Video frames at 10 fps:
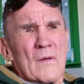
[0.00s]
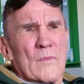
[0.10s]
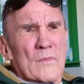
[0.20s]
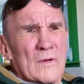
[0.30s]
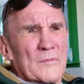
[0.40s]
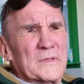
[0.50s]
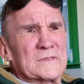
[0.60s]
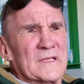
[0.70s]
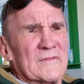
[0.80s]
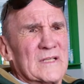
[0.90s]
We're open
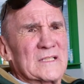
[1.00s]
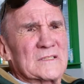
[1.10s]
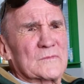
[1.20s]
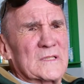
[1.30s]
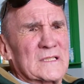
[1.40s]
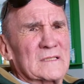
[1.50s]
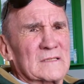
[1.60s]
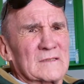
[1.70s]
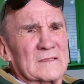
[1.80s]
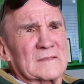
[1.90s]
7 days a week,
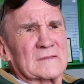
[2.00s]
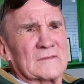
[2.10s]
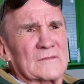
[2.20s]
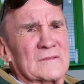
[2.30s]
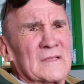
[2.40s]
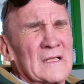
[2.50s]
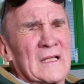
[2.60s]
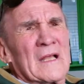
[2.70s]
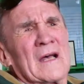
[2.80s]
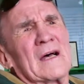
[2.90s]
and
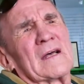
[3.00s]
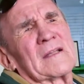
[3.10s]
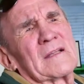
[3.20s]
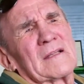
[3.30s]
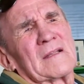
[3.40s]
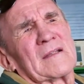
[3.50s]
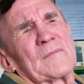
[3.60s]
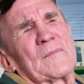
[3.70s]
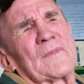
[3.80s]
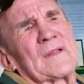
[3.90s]

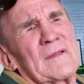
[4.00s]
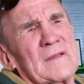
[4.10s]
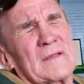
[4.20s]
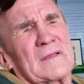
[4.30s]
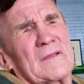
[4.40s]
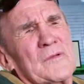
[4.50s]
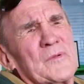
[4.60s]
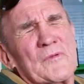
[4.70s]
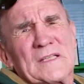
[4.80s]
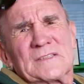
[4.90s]
the
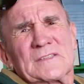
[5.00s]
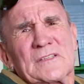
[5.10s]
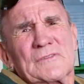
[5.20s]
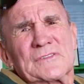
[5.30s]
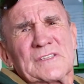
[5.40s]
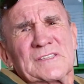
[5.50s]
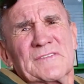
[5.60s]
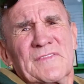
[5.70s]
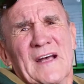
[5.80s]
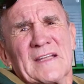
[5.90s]
human race is so
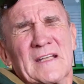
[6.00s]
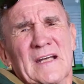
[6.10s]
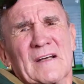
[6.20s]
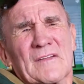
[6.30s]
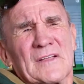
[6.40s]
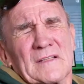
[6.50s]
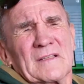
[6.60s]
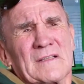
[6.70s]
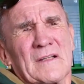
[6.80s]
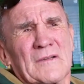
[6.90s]
sissified now that
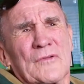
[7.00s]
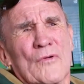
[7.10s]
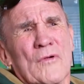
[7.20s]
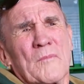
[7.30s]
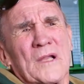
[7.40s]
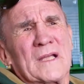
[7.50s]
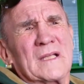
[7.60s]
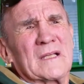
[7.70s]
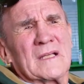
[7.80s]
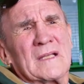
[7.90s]

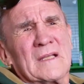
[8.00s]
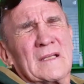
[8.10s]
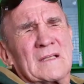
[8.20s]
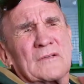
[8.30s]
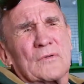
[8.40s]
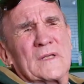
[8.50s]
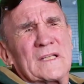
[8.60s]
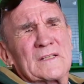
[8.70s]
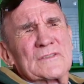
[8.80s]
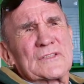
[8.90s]
normally 20
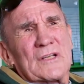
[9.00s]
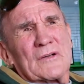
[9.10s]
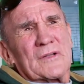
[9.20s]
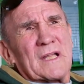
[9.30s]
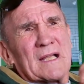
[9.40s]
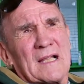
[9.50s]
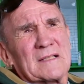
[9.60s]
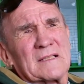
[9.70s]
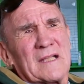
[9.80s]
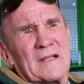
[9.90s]
years ago, a day
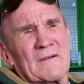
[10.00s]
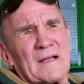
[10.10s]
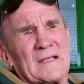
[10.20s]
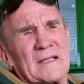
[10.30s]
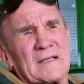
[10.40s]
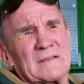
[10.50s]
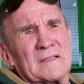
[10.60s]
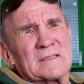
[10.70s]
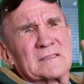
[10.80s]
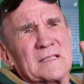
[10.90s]
like today right now
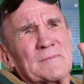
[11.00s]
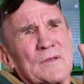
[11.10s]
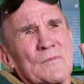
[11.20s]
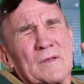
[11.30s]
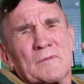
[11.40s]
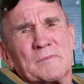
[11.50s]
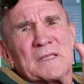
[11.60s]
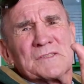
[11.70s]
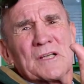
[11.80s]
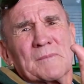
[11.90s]
in December, we would
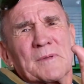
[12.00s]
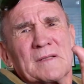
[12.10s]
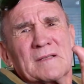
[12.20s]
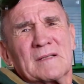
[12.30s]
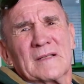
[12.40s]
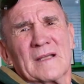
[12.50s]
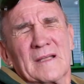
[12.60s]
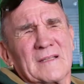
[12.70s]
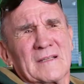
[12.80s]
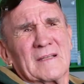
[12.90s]
be jumping,
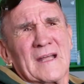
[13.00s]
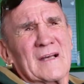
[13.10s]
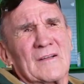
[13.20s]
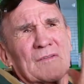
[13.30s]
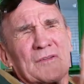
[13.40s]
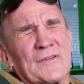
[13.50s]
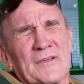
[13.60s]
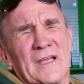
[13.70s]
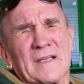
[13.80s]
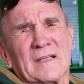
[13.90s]
and now you
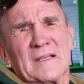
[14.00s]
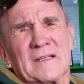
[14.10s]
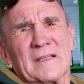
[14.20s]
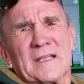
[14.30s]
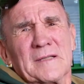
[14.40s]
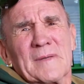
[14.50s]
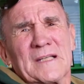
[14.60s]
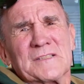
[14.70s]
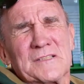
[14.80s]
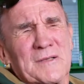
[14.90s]
can't get
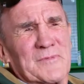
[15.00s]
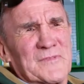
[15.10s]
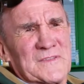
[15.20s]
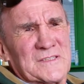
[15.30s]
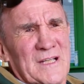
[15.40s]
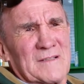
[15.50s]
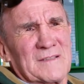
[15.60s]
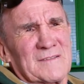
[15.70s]
anybody's jump if it's not